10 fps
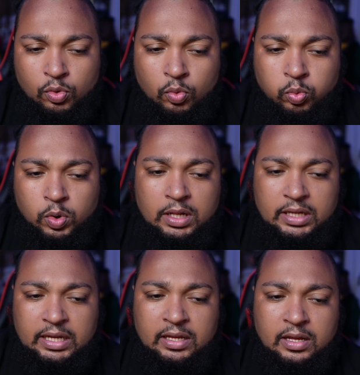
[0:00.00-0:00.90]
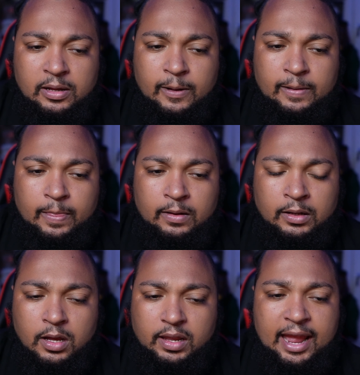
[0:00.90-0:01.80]
you really
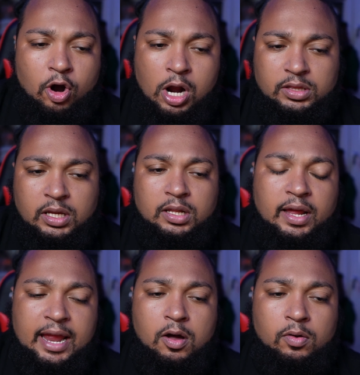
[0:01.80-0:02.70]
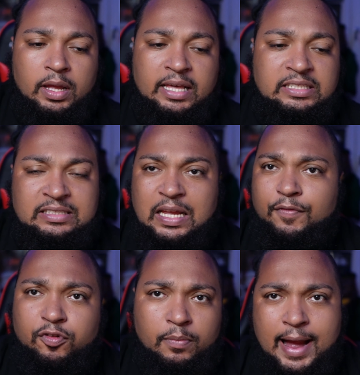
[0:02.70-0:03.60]
look at Art the Clown, he's
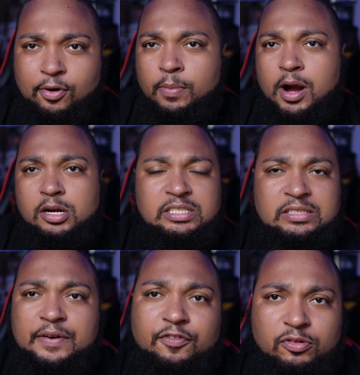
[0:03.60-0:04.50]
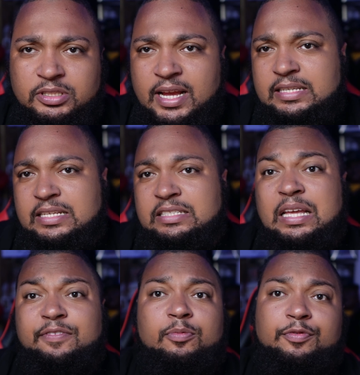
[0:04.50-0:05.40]
different from Michael Myers, he's different from Jason, he's
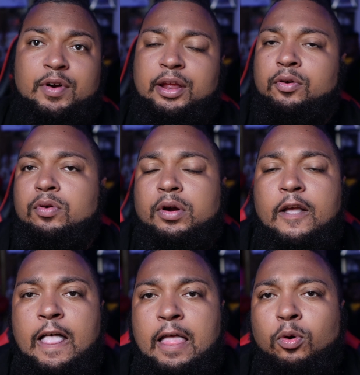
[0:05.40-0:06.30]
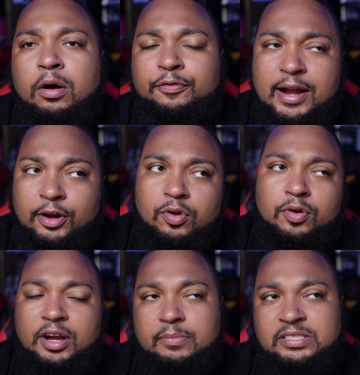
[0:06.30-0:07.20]
different from Freddy Krueger. Well, Freddy
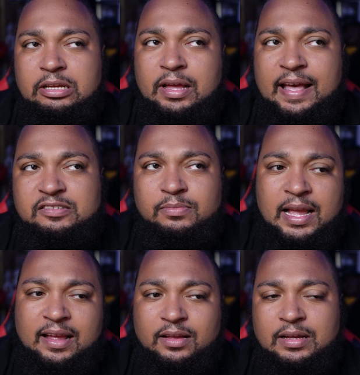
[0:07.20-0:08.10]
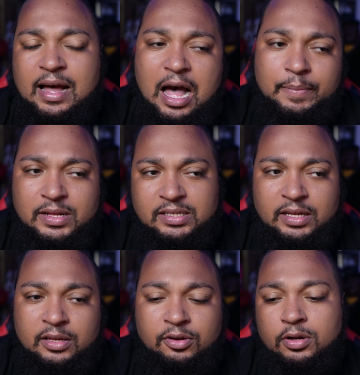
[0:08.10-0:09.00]
Krueger and him still has some like commons
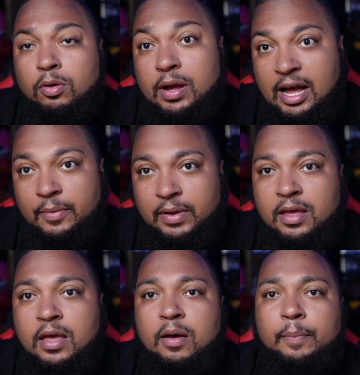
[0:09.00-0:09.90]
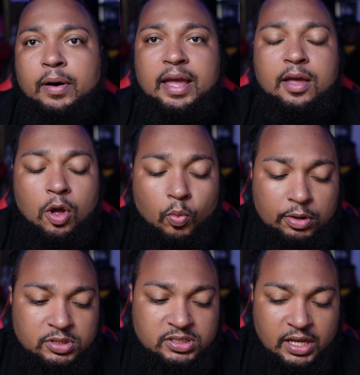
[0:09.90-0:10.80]
and you know common, but
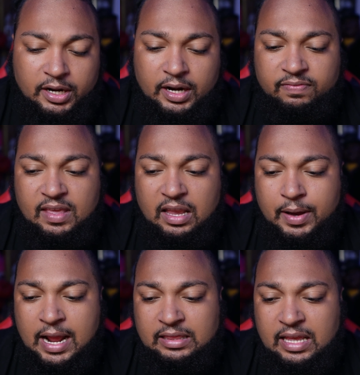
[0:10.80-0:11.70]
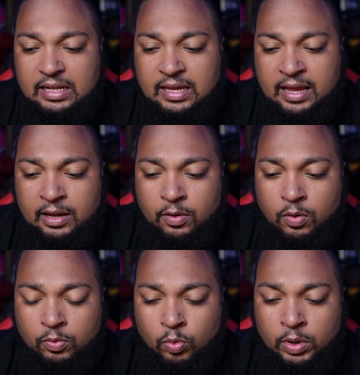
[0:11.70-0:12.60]
when you sit here and think about it, I think that
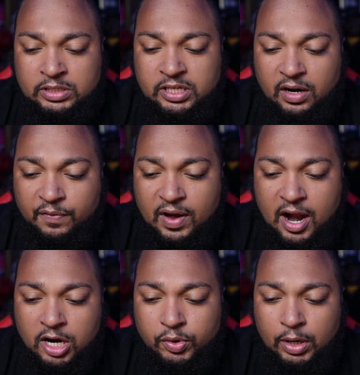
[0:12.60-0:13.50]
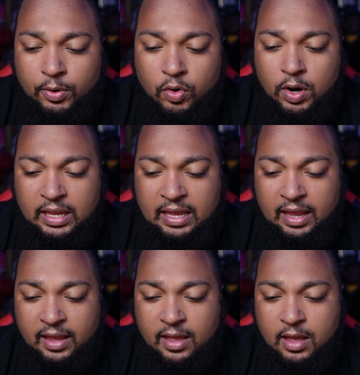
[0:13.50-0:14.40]
with Terrifier 3, we're going to get